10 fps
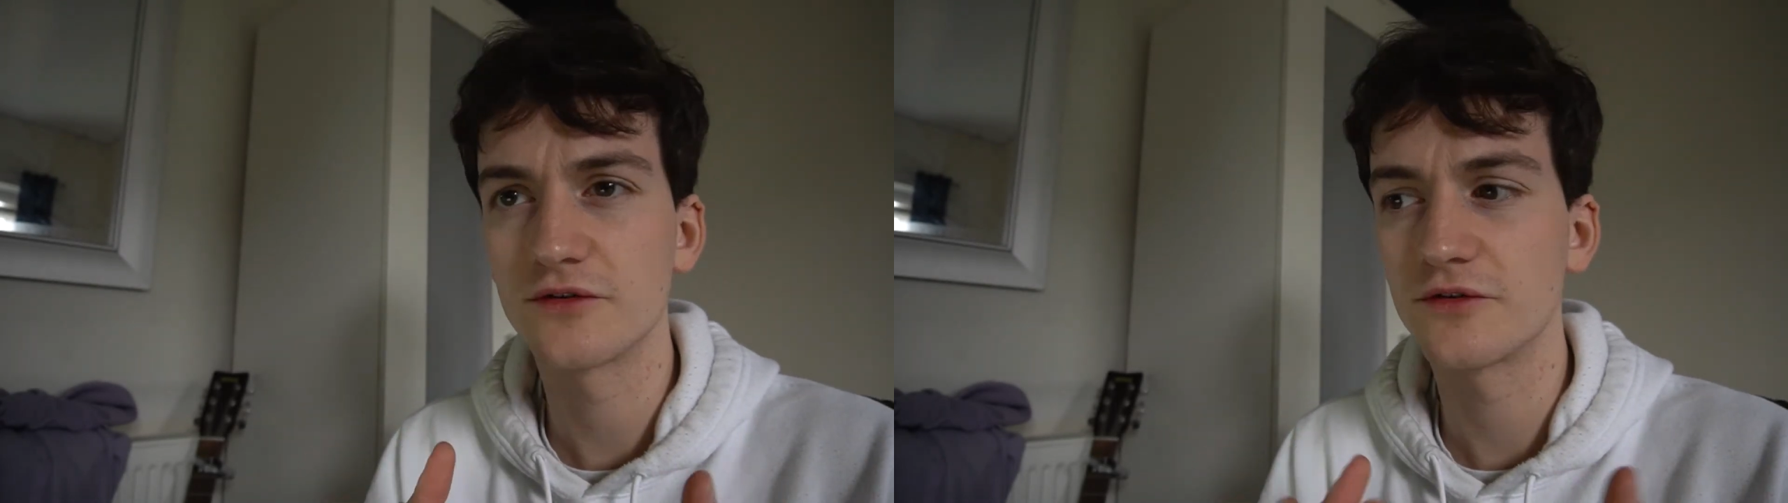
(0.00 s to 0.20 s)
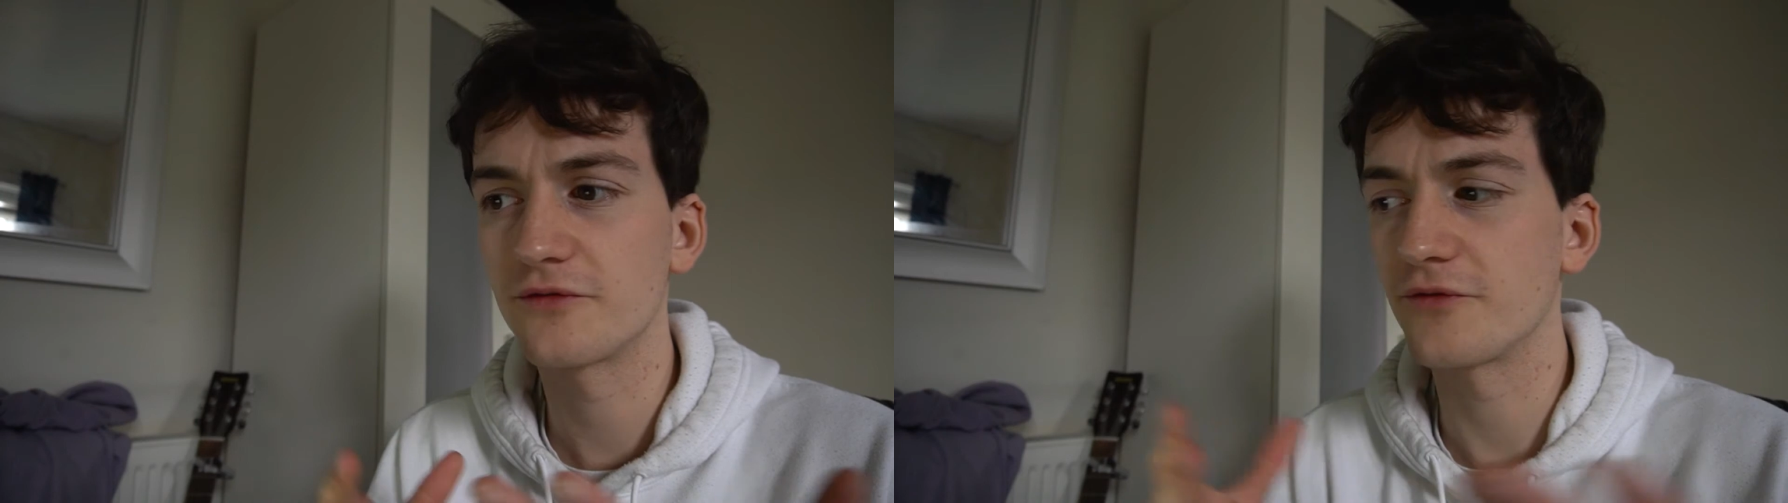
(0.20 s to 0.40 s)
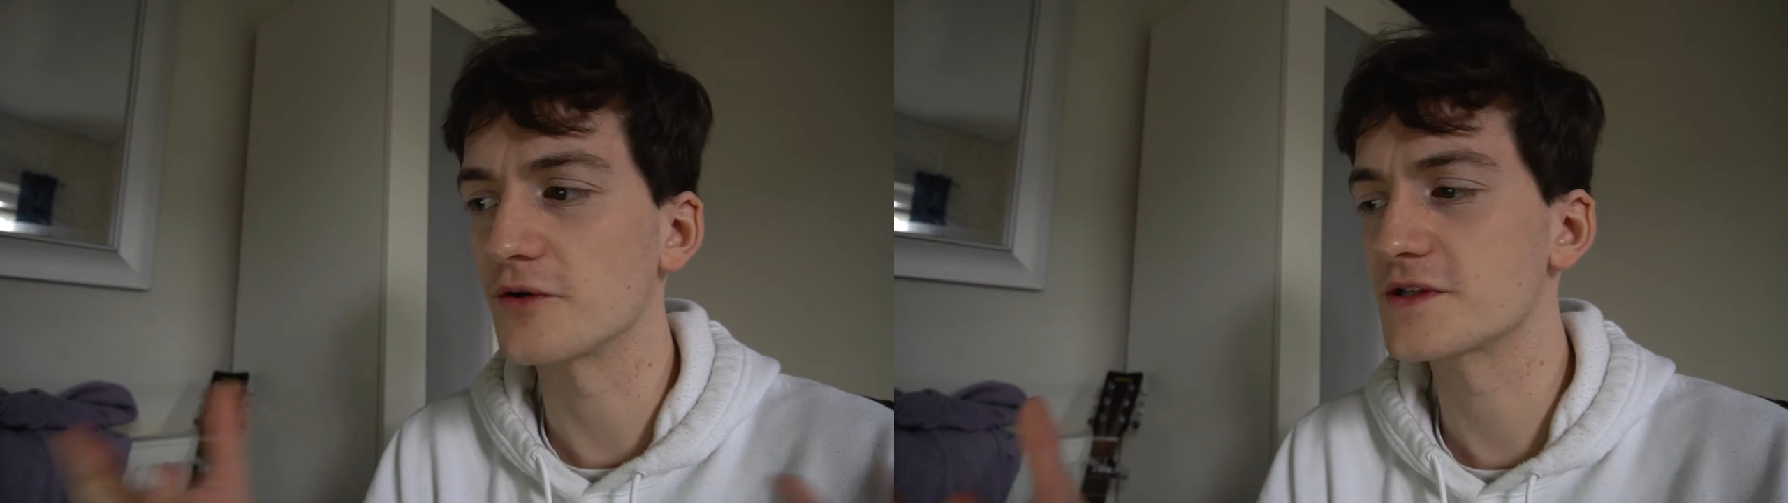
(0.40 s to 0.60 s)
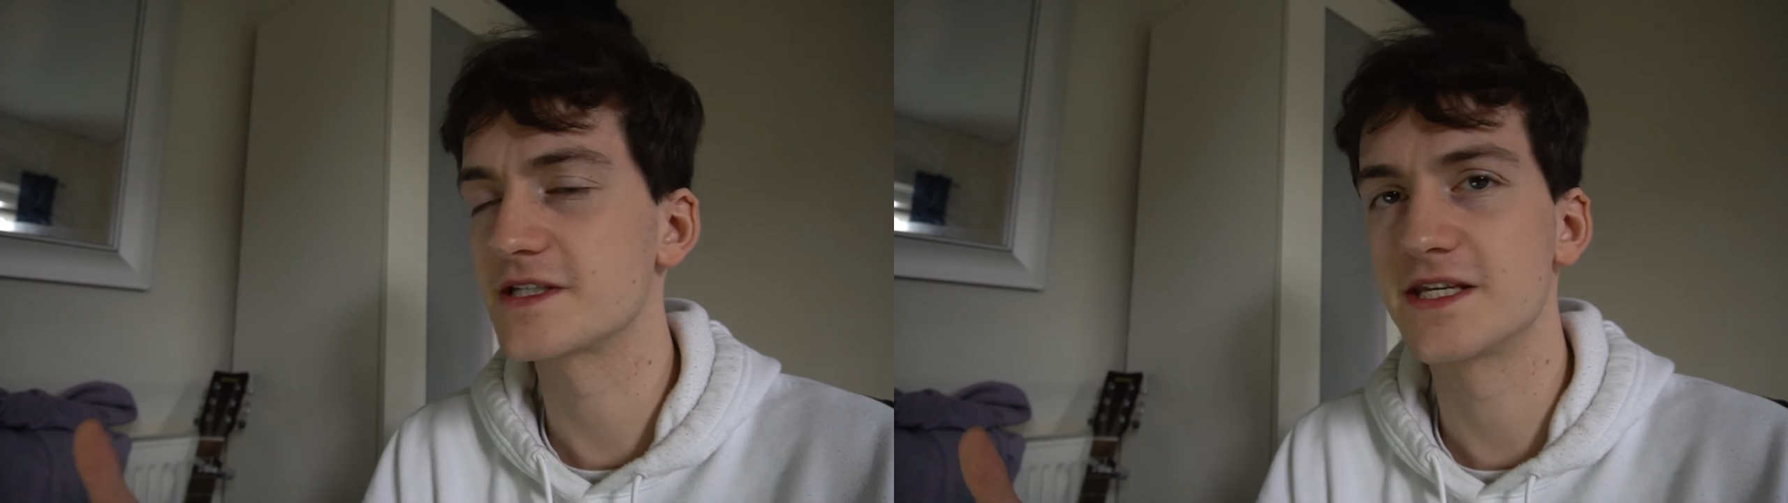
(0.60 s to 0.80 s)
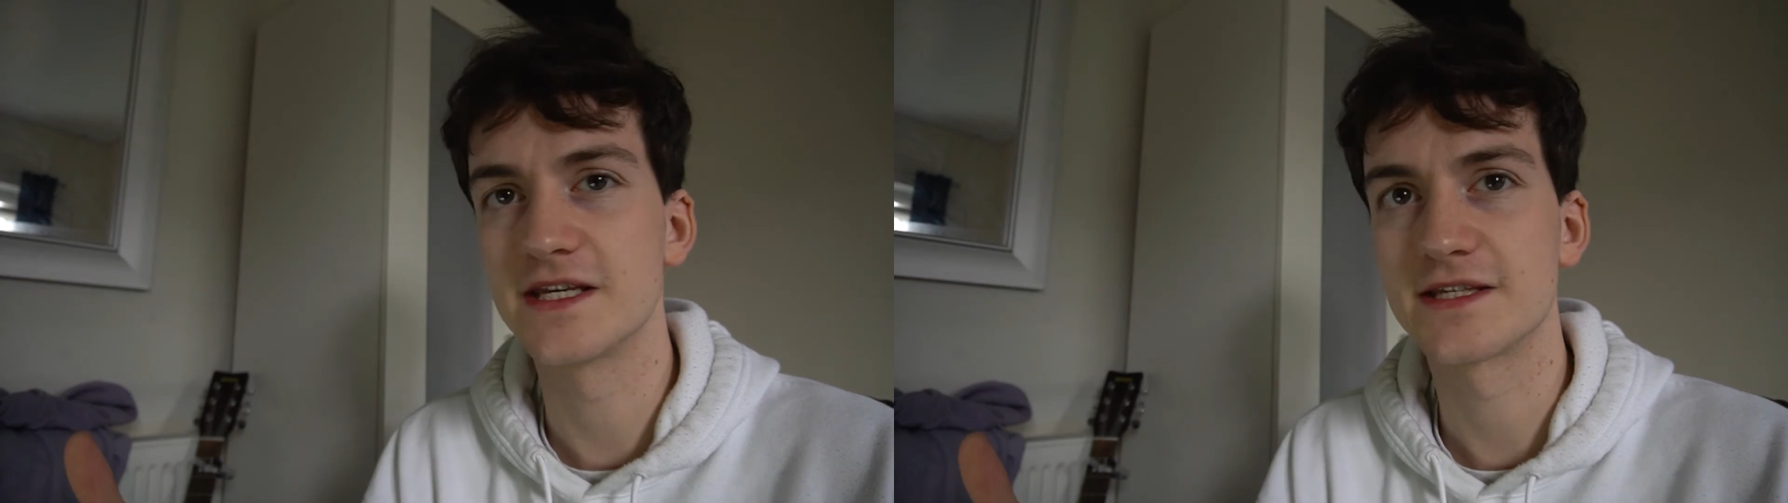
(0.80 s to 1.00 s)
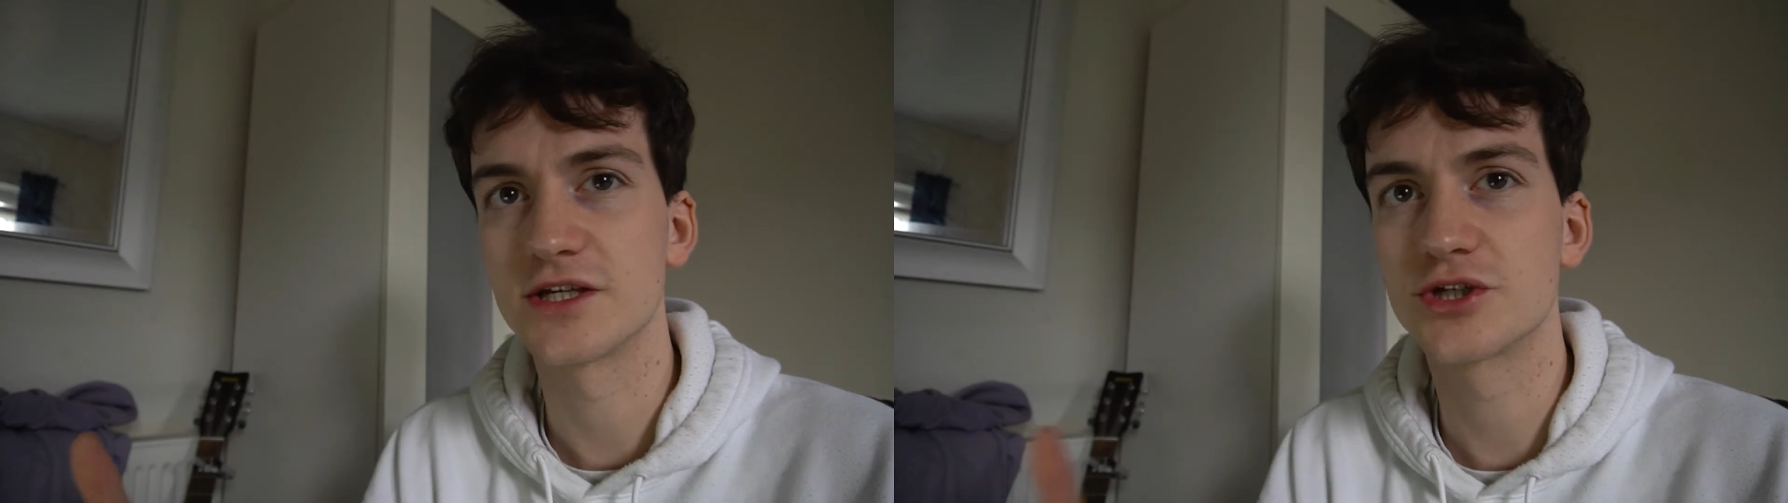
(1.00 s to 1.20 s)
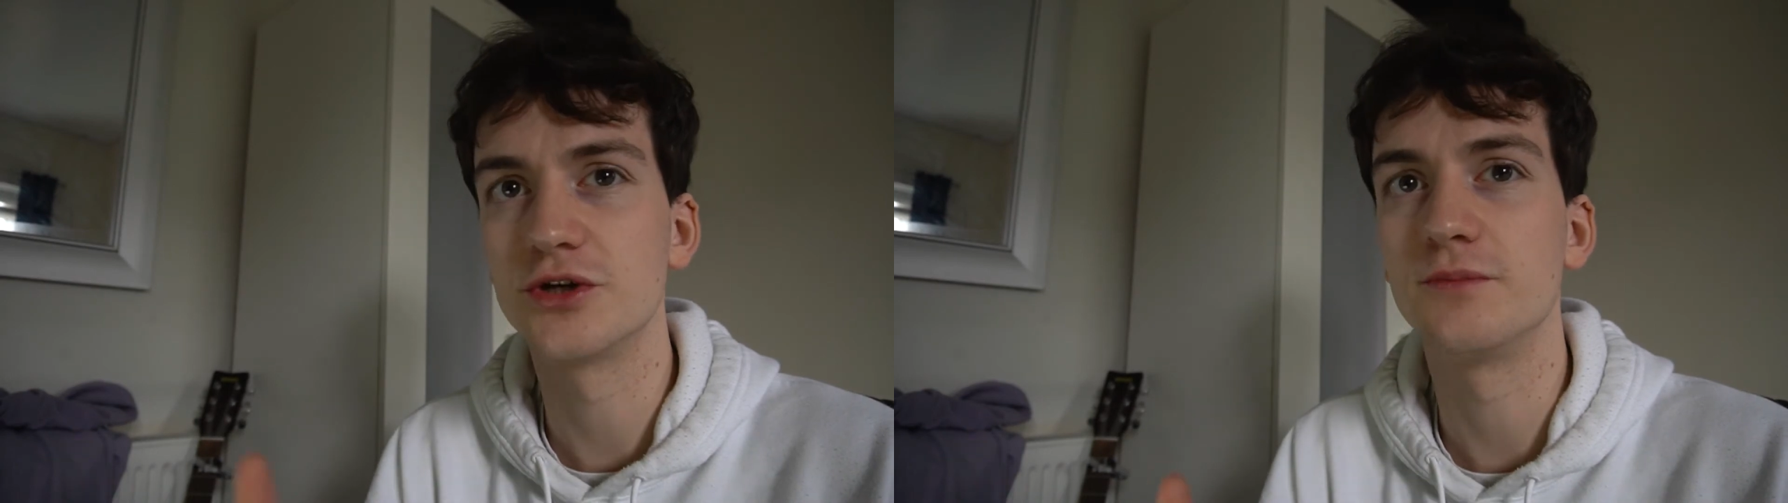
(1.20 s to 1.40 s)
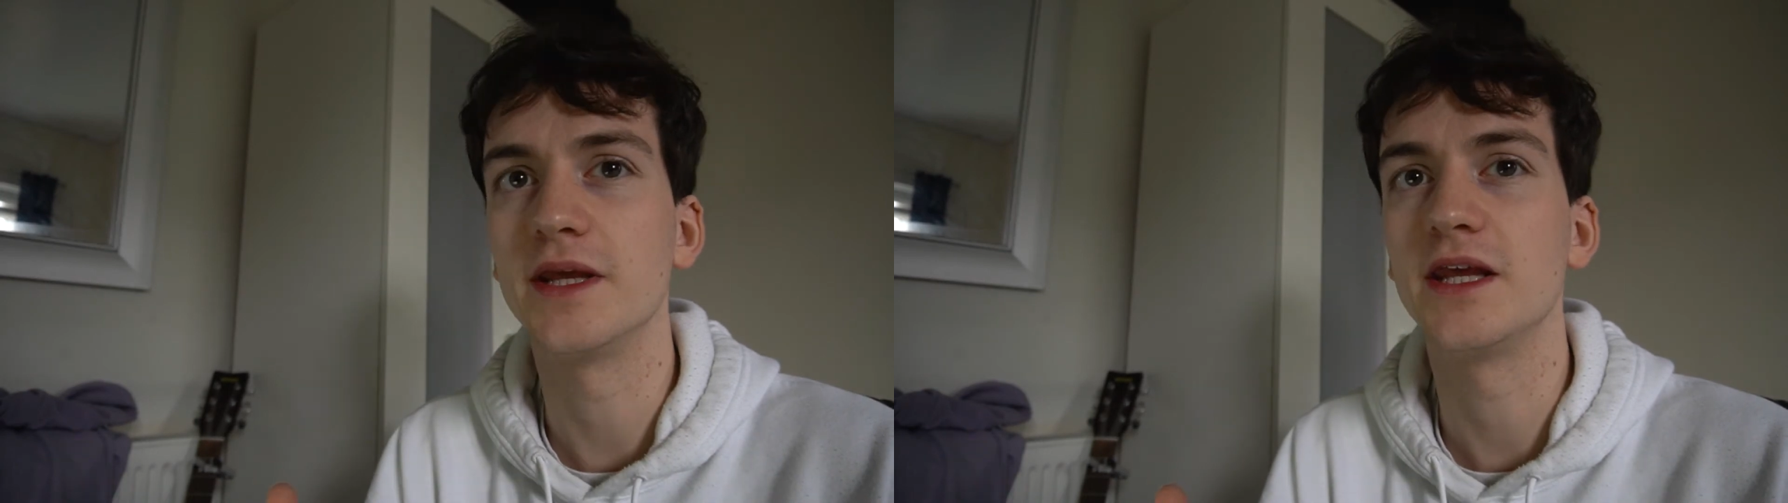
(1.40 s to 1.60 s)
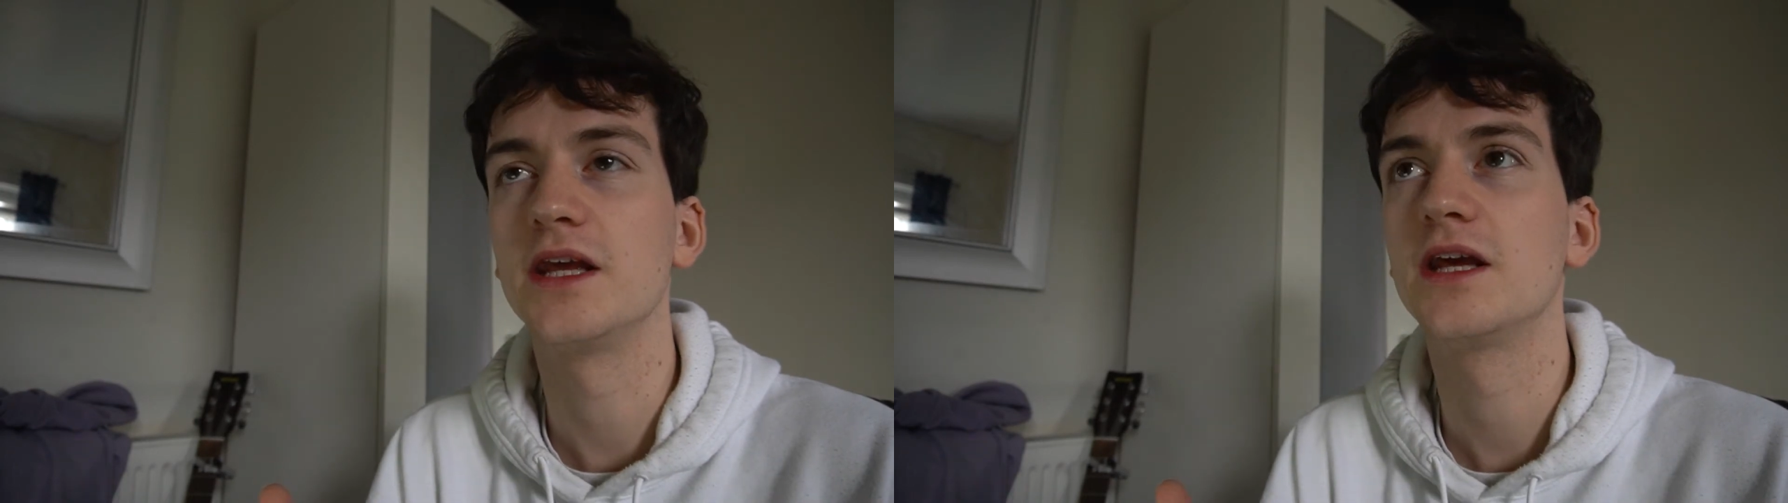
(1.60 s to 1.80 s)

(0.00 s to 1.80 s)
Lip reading: falsities. It should be